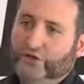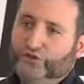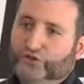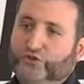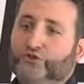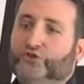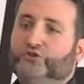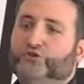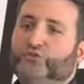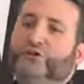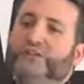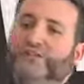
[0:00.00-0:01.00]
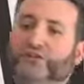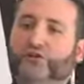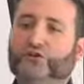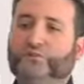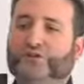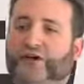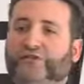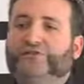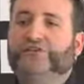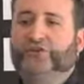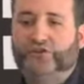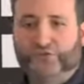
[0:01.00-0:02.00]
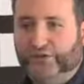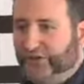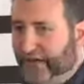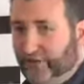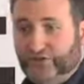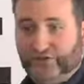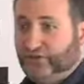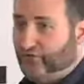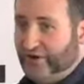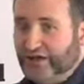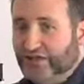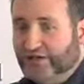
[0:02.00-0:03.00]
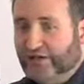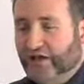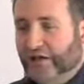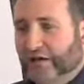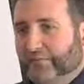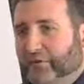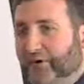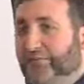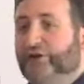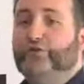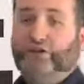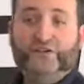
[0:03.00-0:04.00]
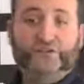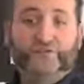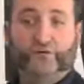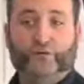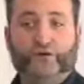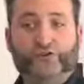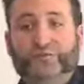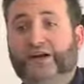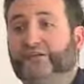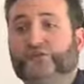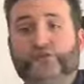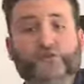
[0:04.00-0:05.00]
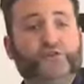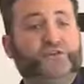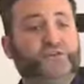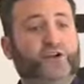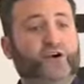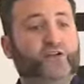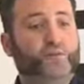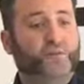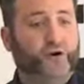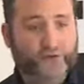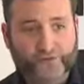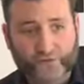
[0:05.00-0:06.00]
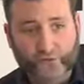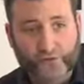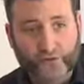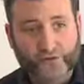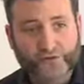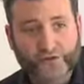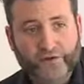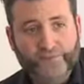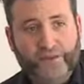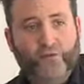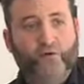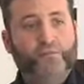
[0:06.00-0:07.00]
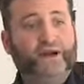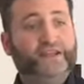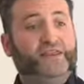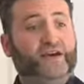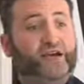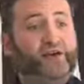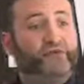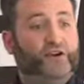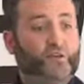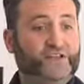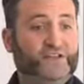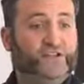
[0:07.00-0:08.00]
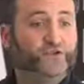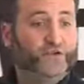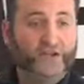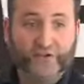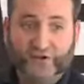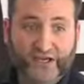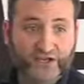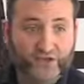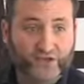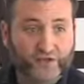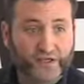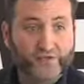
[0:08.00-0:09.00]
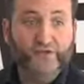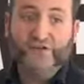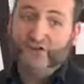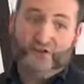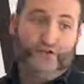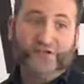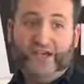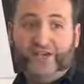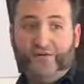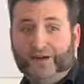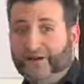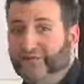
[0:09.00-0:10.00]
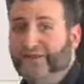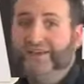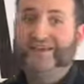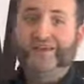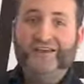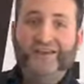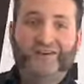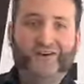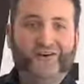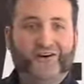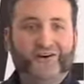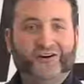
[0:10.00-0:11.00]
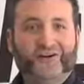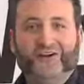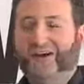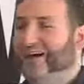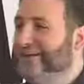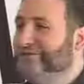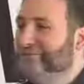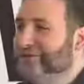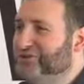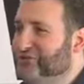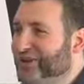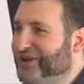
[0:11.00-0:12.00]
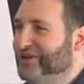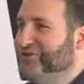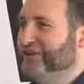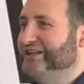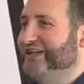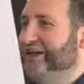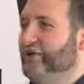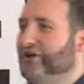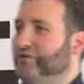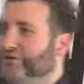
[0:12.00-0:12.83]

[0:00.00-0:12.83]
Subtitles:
So when you do a Zoom meeting, it could be obviously in the UK, which is great. But what about the rest of the world? You might have students in other parts of the world who might not have a great internet connection. Even in the UK, you might be, on a high-speed train in an area where